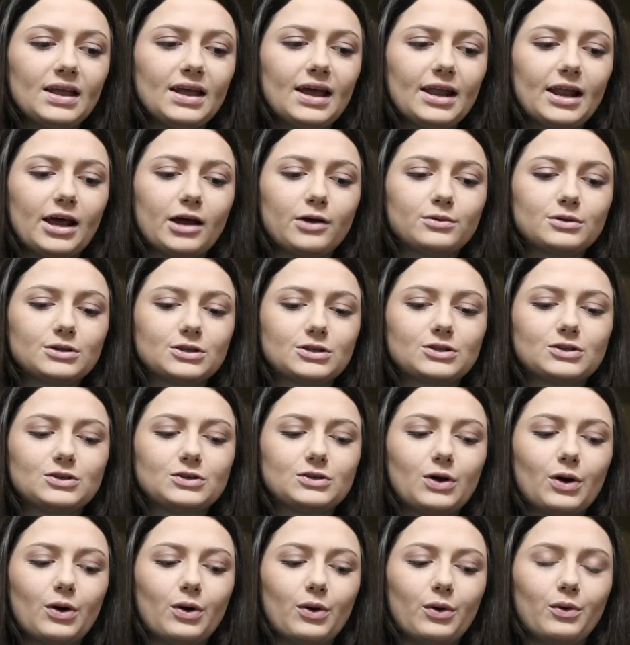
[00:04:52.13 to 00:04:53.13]
I was
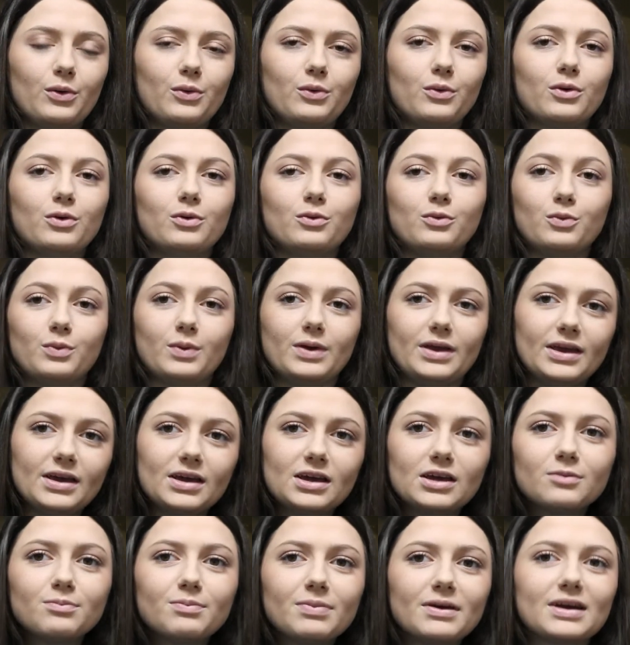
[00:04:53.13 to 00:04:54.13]
so
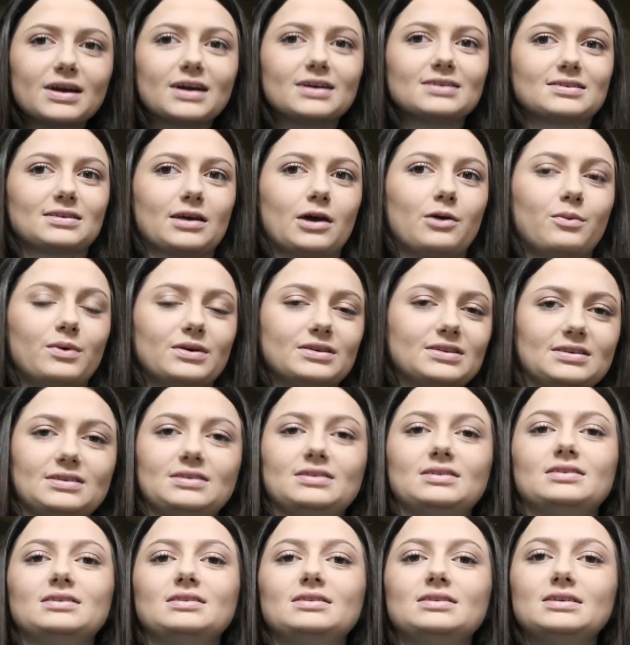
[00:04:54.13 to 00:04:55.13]
weak because I
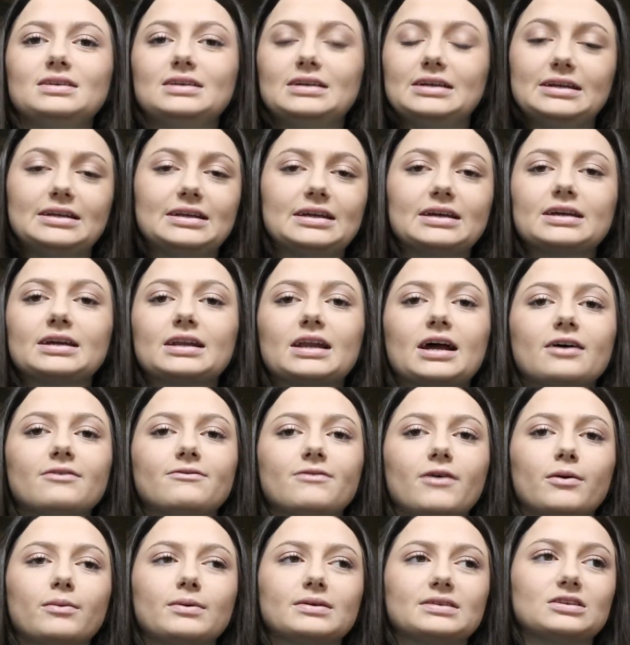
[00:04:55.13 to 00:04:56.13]
wasn't eating
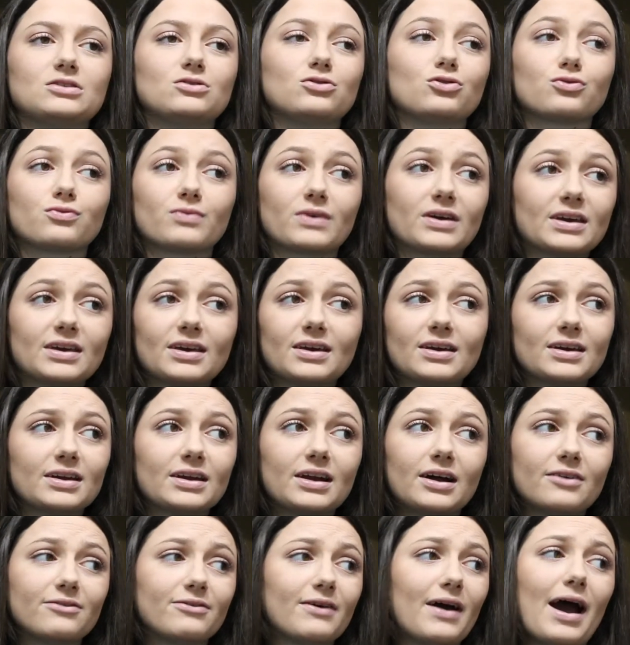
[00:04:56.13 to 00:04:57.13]
enough. I wasn't drinking
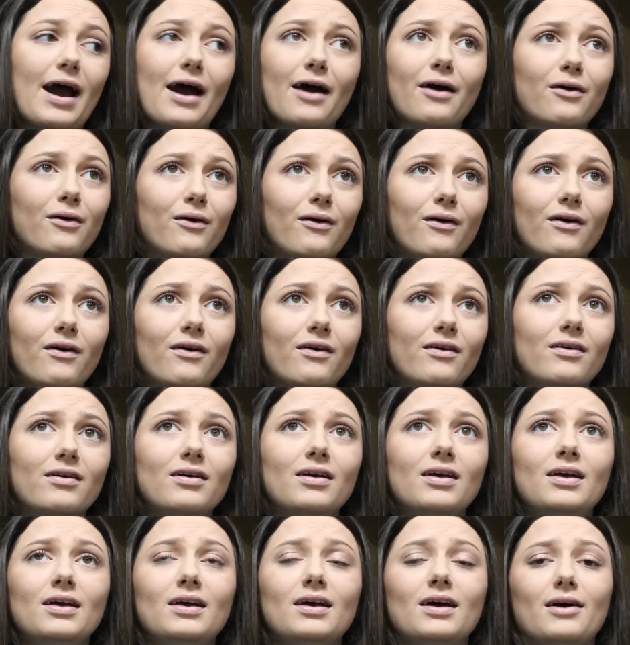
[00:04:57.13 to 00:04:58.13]
enough at
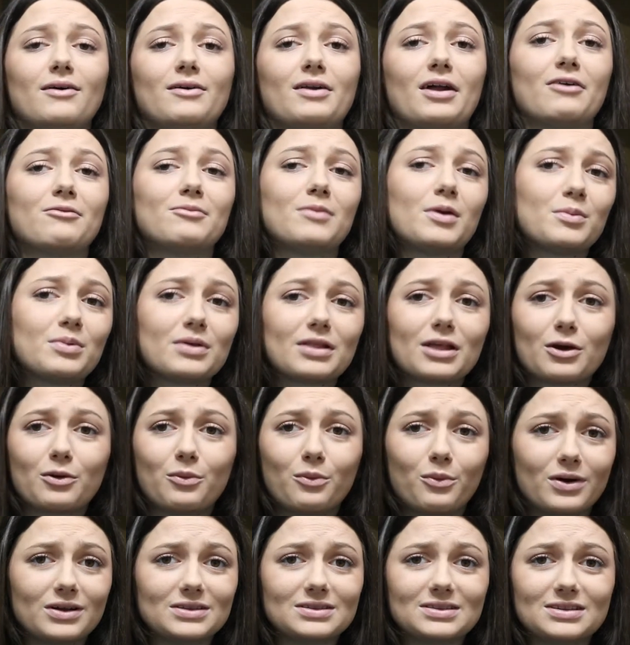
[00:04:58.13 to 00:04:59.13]
all. would have maybe
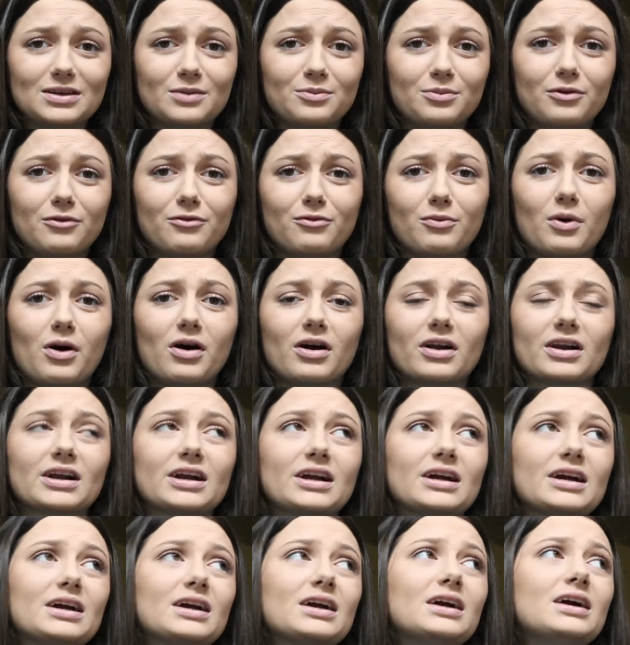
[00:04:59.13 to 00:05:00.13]
like one sip of
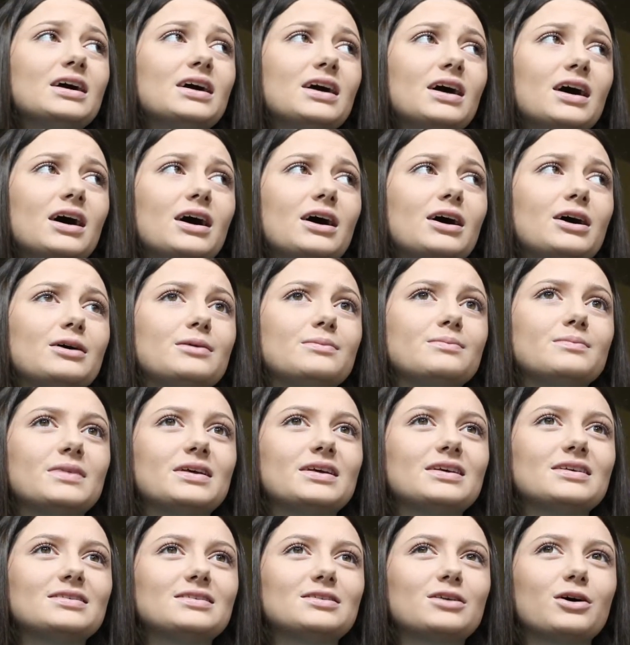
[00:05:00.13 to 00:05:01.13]
water.
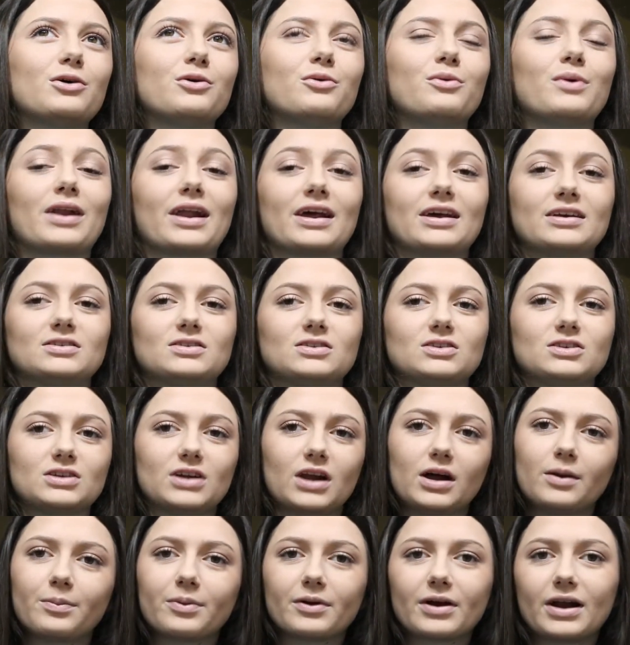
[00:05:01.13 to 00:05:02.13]
So when I stood
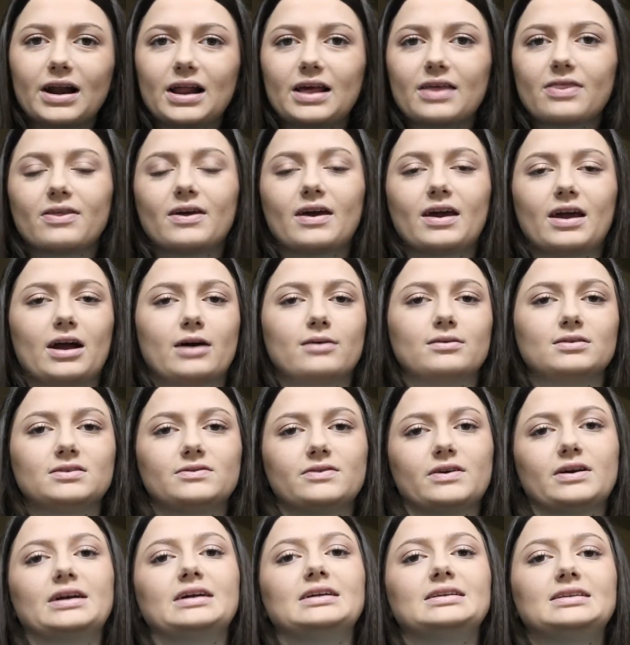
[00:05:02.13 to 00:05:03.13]
up or anything, I was
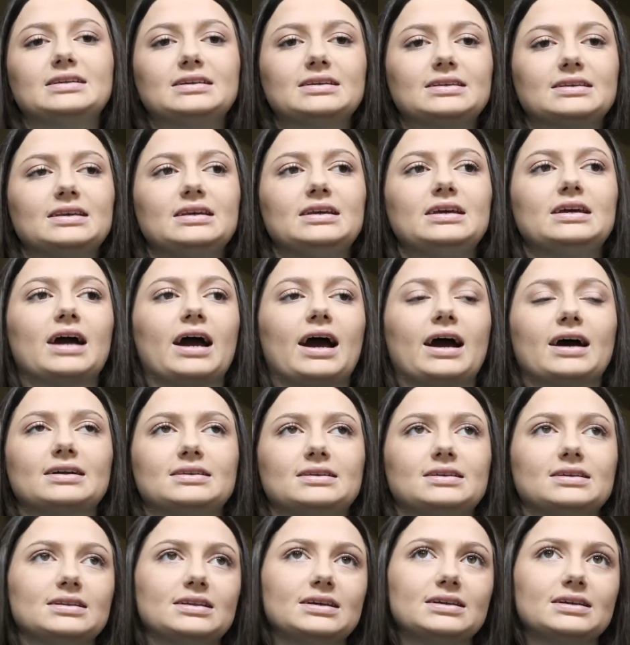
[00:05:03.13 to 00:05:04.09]
very dizzy. I had to